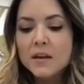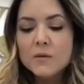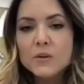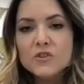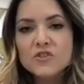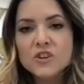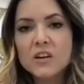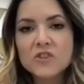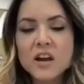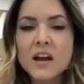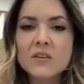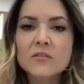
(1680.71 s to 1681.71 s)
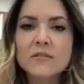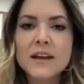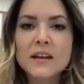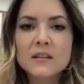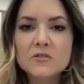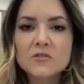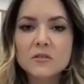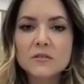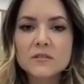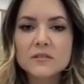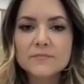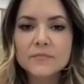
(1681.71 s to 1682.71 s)
We charge
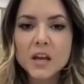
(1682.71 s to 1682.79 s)
$180.